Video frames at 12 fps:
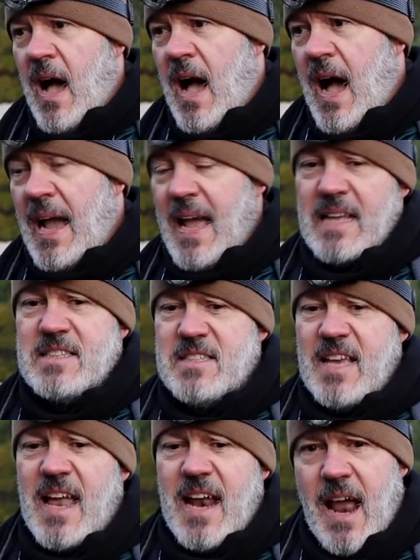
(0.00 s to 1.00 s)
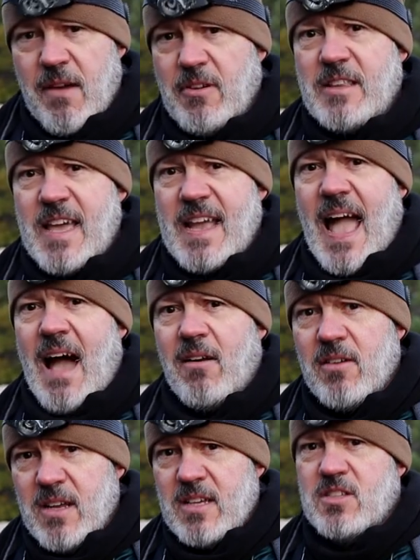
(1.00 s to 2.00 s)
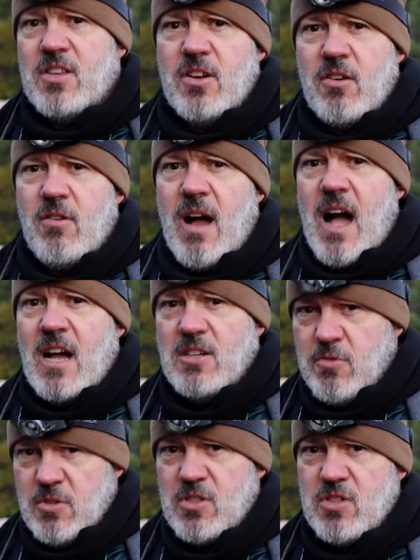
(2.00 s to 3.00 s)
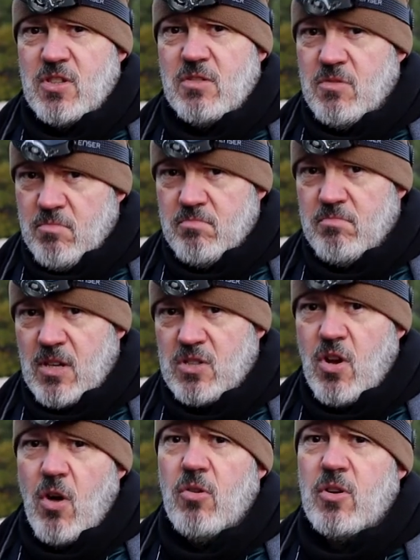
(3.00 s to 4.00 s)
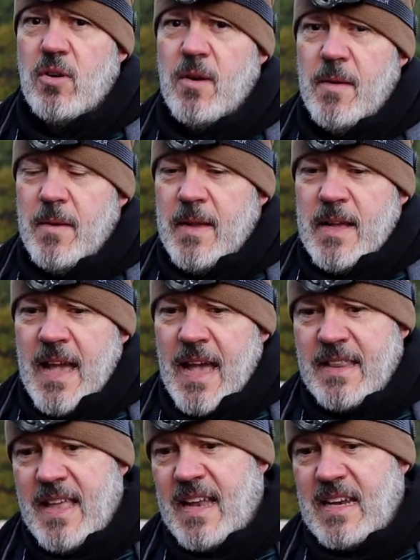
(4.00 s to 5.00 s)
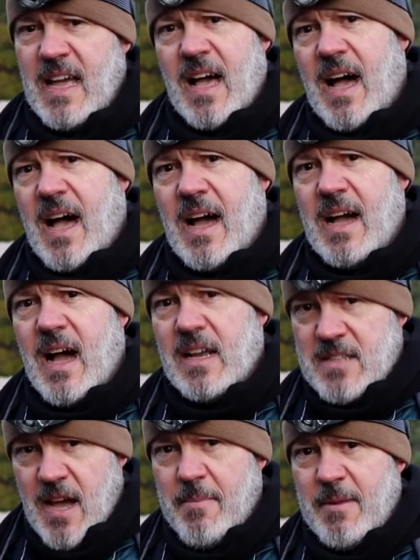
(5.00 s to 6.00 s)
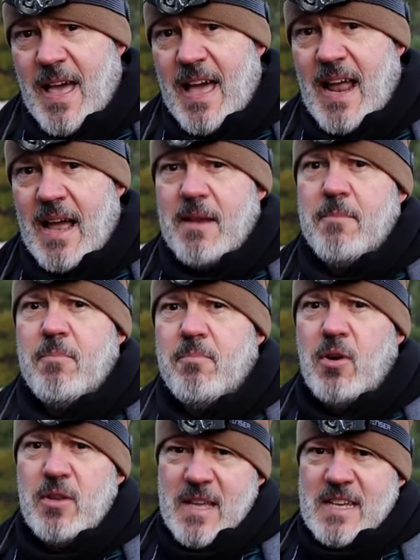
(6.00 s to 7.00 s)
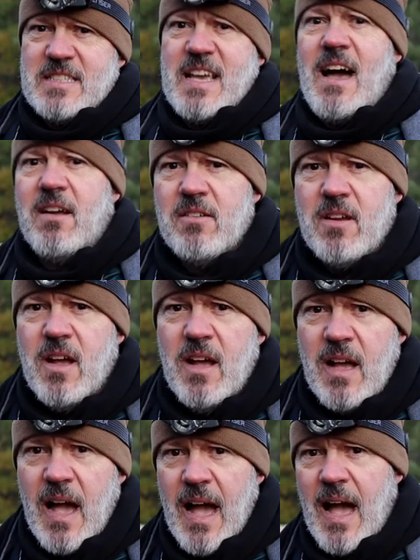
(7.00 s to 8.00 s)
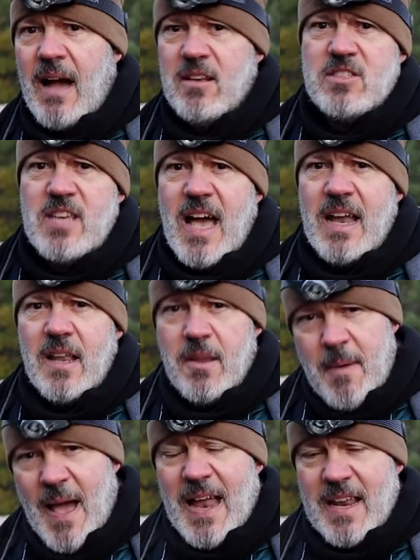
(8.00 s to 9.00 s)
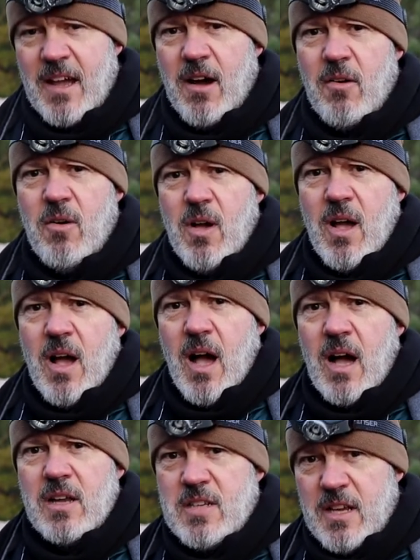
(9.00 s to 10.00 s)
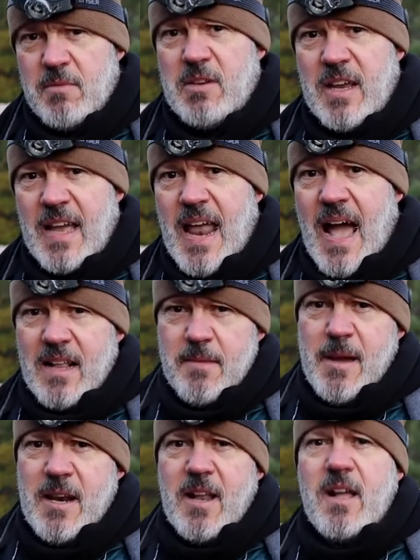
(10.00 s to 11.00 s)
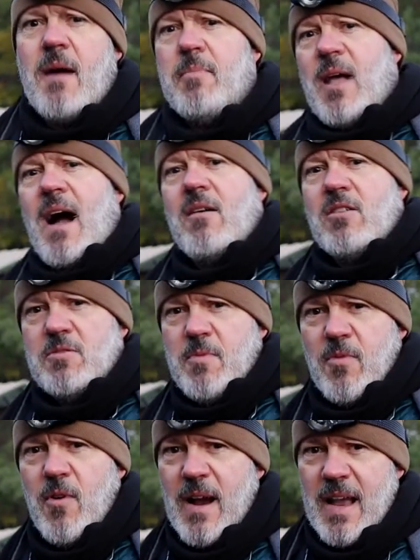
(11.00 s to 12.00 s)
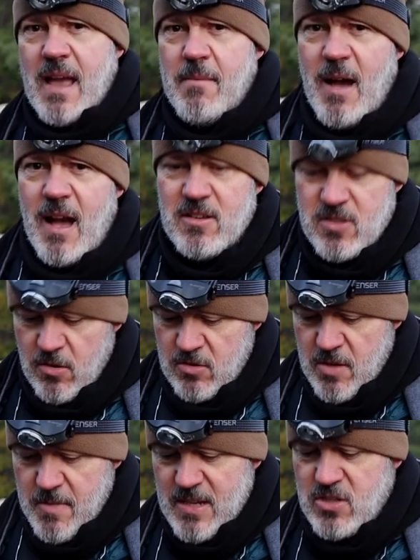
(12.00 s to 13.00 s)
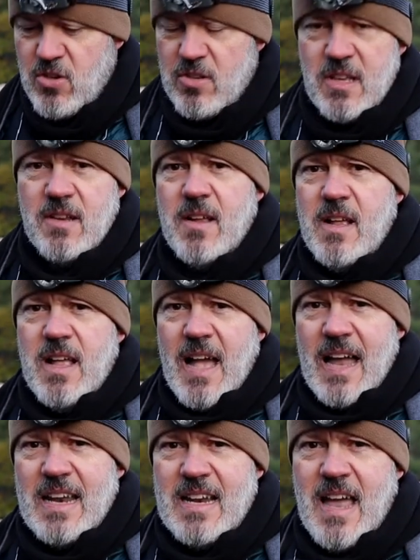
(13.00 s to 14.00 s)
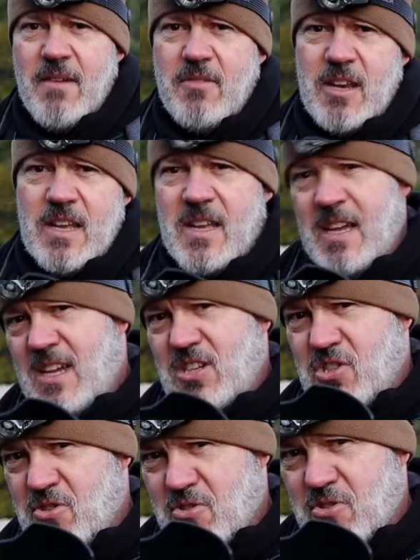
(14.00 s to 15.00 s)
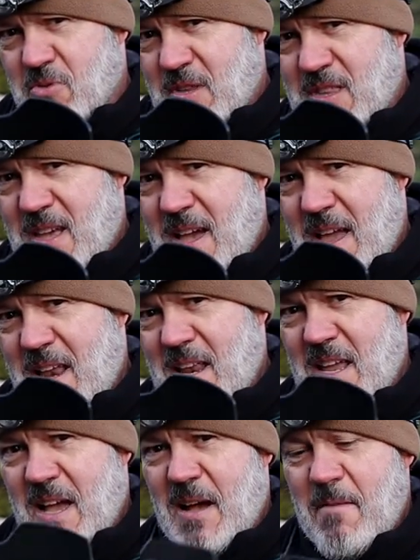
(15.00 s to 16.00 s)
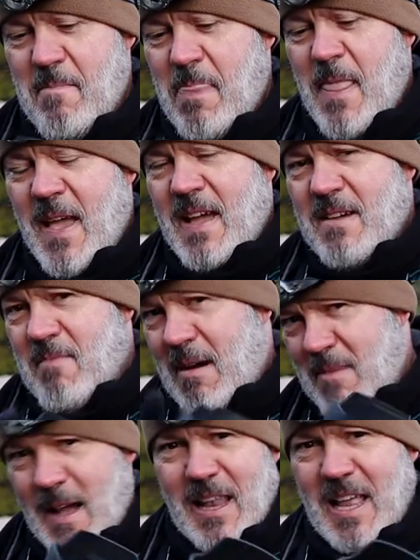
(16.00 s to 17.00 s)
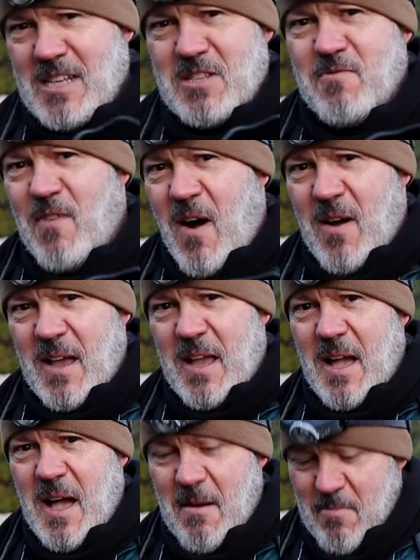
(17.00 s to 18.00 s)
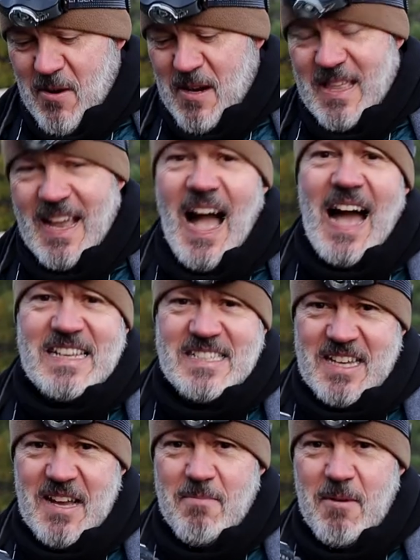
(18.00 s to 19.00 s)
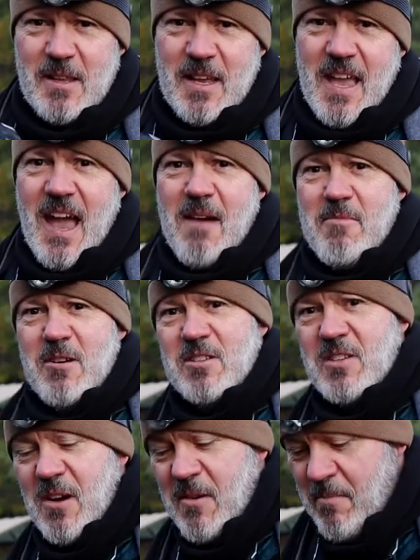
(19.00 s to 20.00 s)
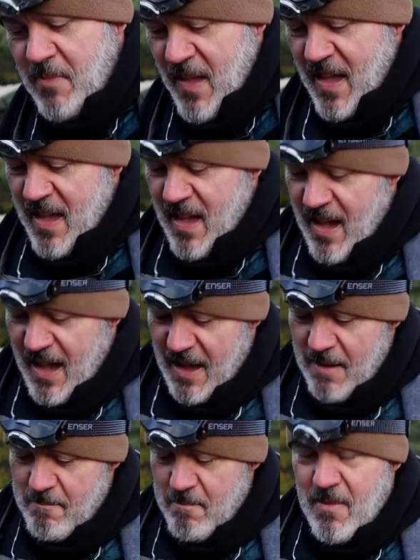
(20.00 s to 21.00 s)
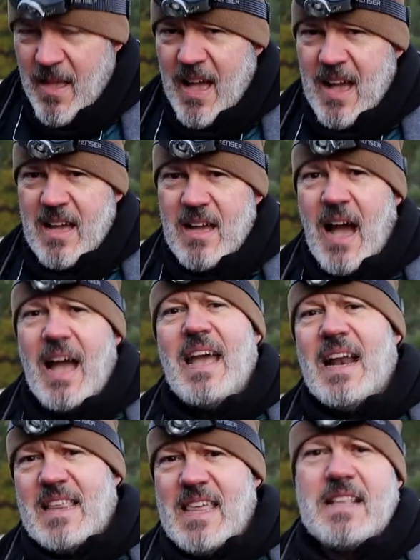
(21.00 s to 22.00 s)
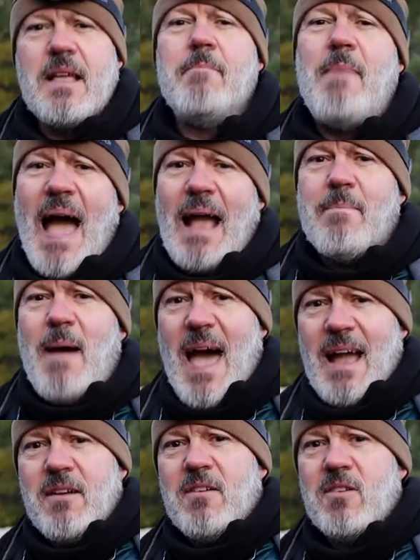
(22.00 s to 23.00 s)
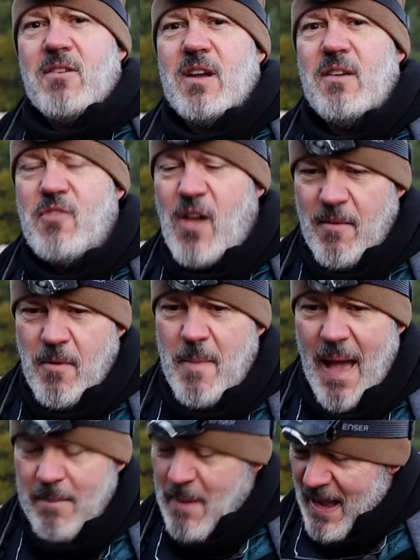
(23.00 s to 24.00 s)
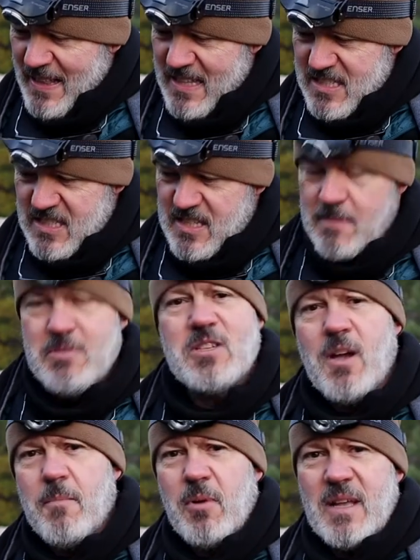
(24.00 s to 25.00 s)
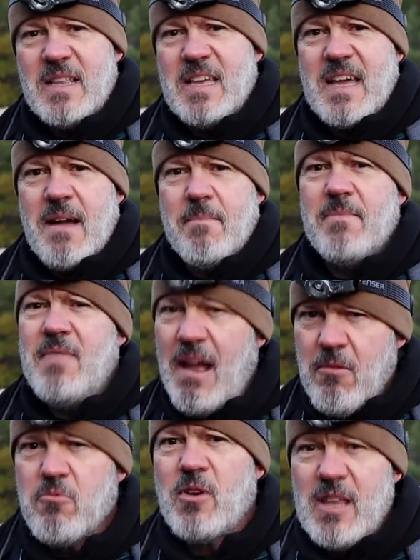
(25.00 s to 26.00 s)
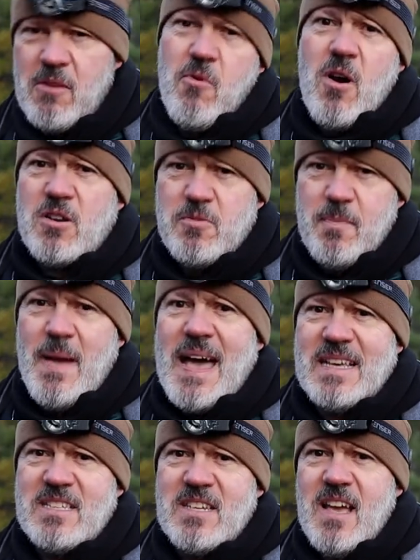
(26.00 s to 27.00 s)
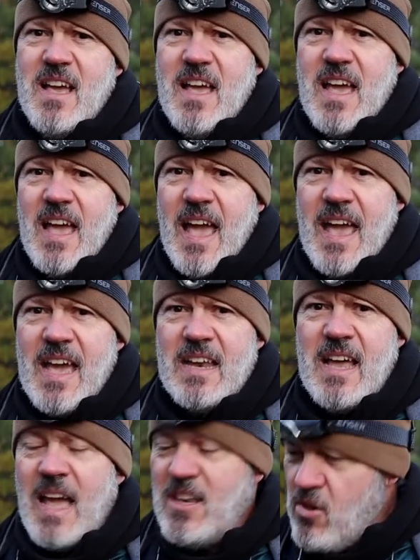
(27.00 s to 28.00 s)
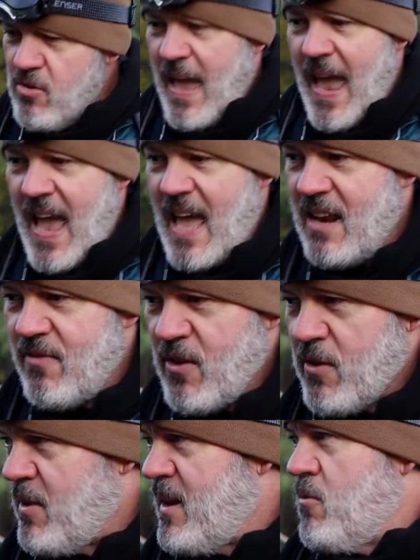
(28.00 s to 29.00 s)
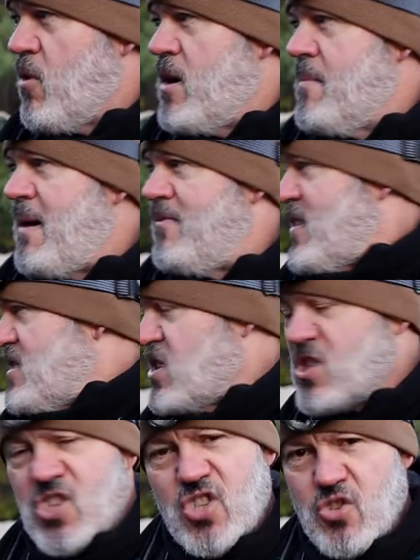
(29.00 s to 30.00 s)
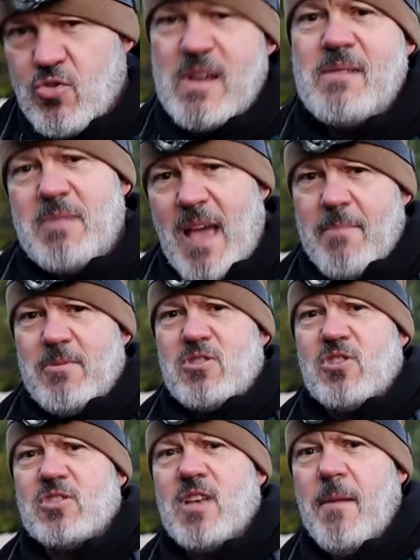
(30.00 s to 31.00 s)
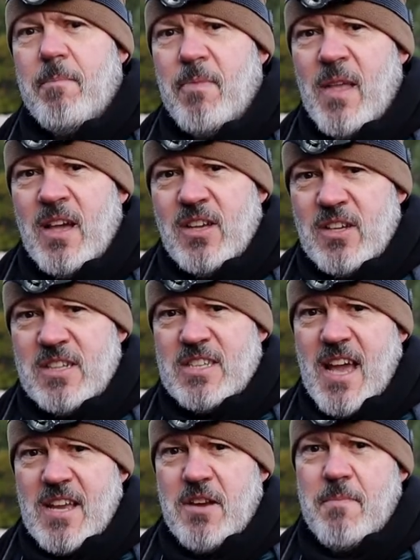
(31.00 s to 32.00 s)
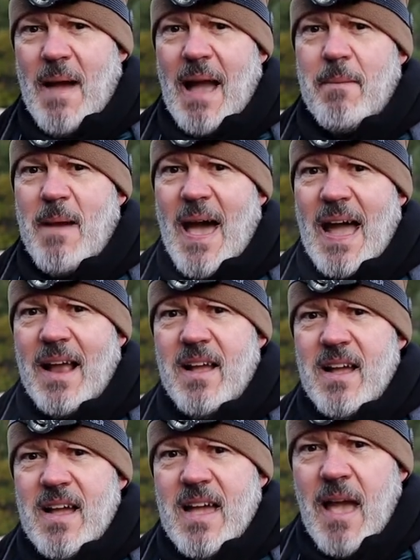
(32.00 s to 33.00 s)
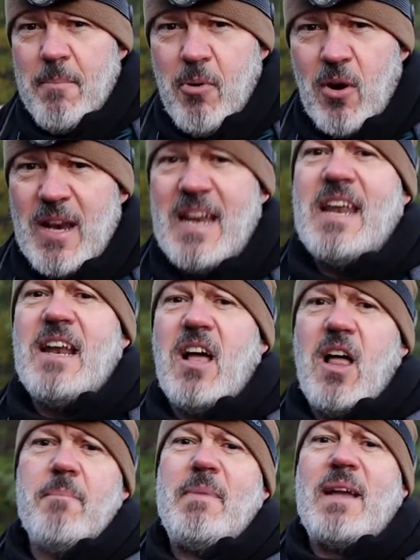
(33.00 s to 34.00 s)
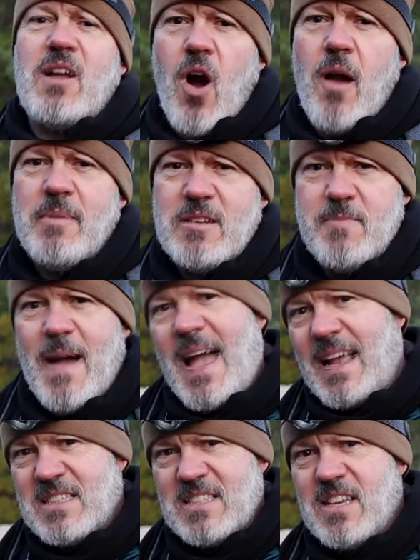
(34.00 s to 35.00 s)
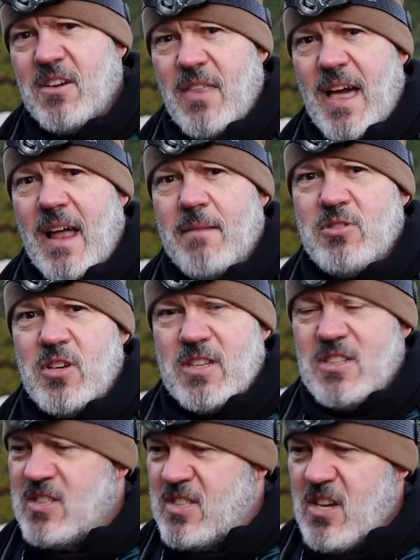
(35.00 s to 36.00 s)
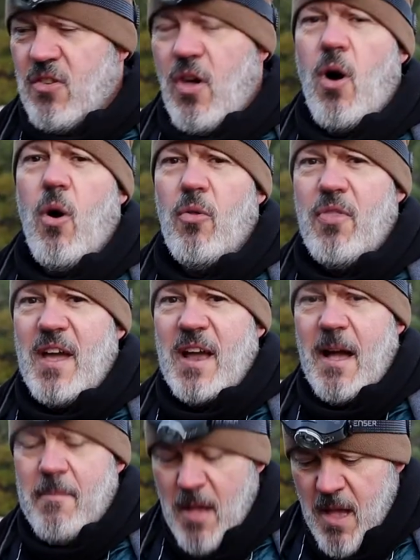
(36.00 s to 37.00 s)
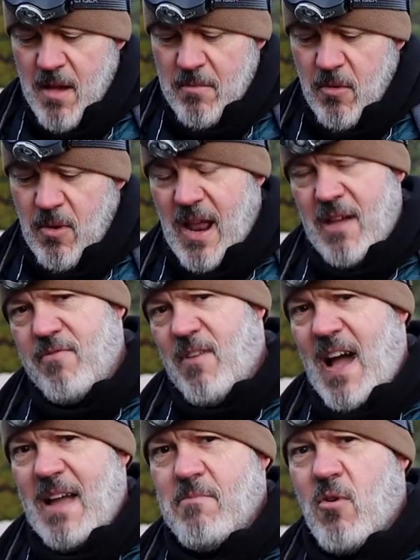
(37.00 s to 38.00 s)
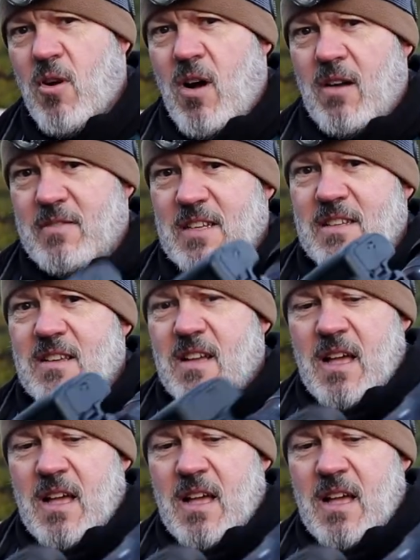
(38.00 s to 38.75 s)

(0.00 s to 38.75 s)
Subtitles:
I had set everything out into the garage, which is much colder. And then on top of that, I had put things out outside on the patio to get acclimated a couple hours before I came out. So to make sure that I didn't have any issues with my lens fogging up or anything icing up on the camera. So, and I think the backpack, if you have a backpack that zips completely up, that really works best. And you can, if you're really worried about extreme temperatures, you can take your backpack and put it in a big garbage bag and seal that up so you can seal the whole thing up. But what I find more often